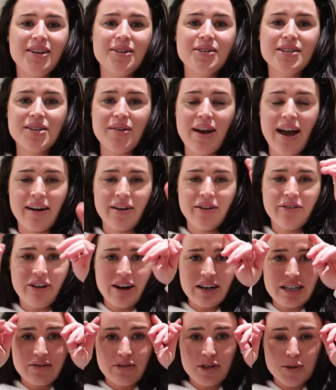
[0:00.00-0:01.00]
you to
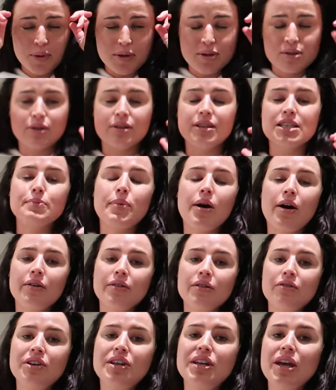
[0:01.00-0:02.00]
HelloFresh for sponsoring this part of
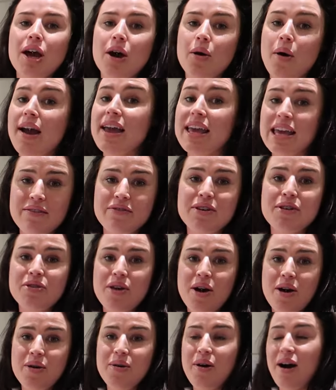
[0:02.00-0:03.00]
the video, even
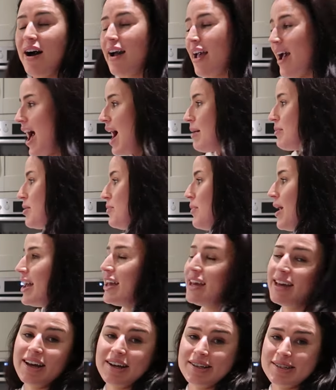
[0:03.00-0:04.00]
though I am a
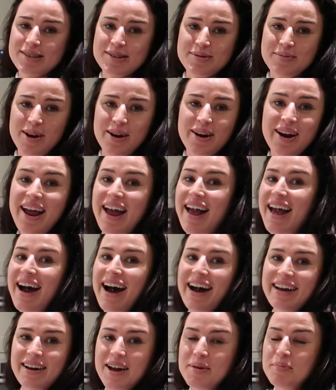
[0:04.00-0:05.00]
paying customer
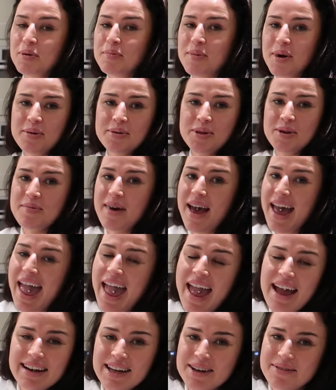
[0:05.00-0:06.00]
and I promote them
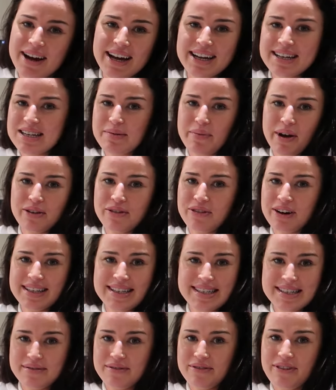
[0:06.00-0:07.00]
anyway to my
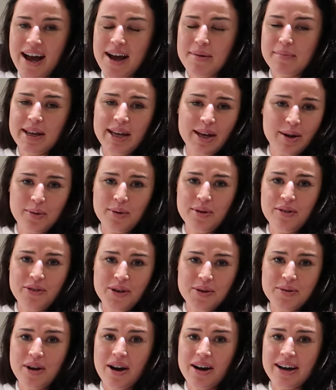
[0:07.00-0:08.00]
friends and family and all of
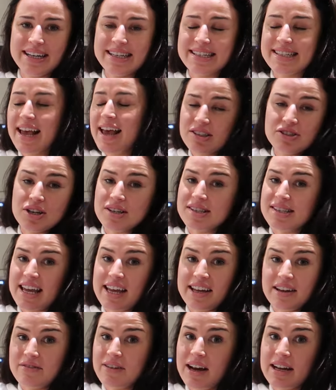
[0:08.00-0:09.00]
you guys. Just
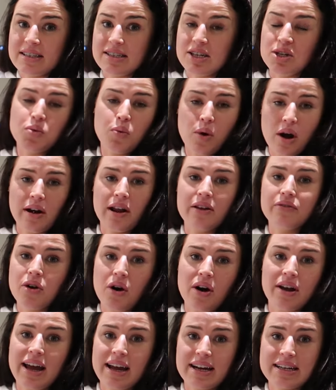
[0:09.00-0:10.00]
take advantage while I've
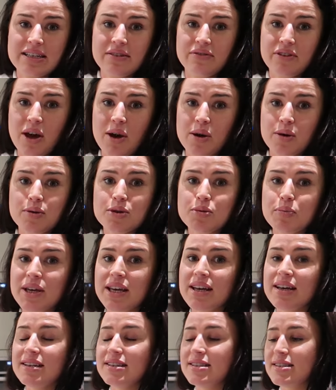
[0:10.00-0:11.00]
got an active code,
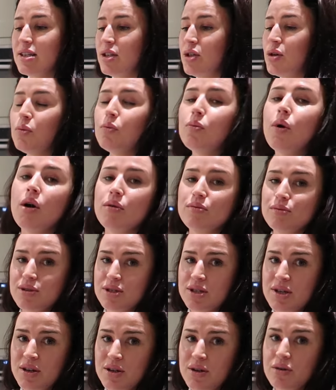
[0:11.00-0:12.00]
because you
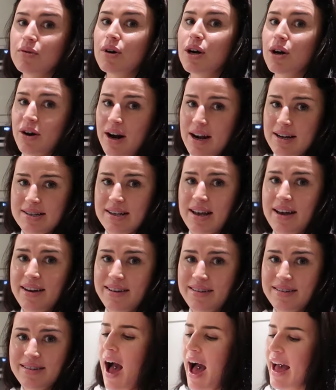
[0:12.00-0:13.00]
won't regret it.
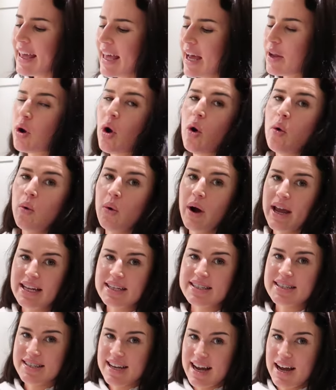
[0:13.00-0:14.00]
I cannot
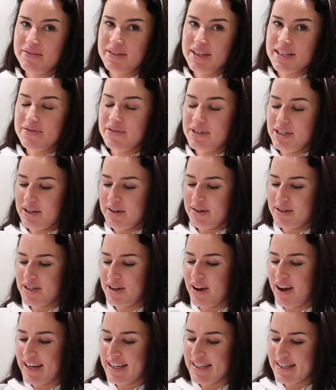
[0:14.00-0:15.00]
wait to have this for dinner
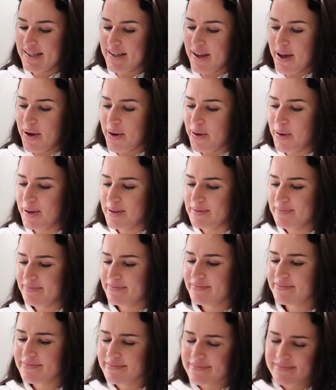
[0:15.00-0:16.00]
tonight, so
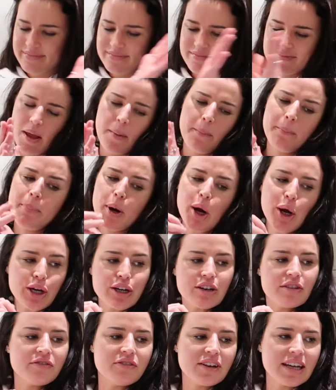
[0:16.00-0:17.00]

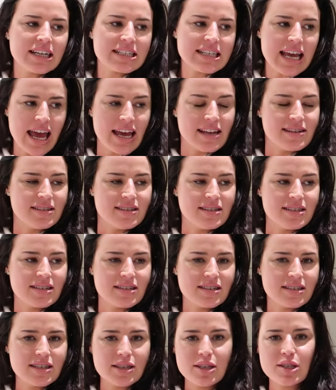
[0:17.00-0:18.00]
perfect end
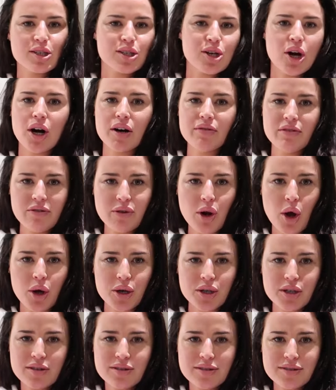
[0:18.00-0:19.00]
to the start of a
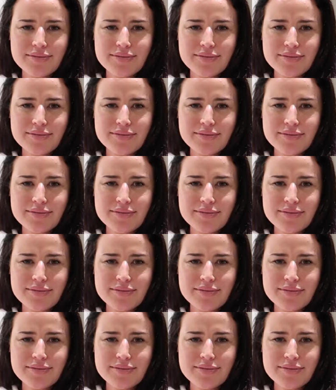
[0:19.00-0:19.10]
vlog.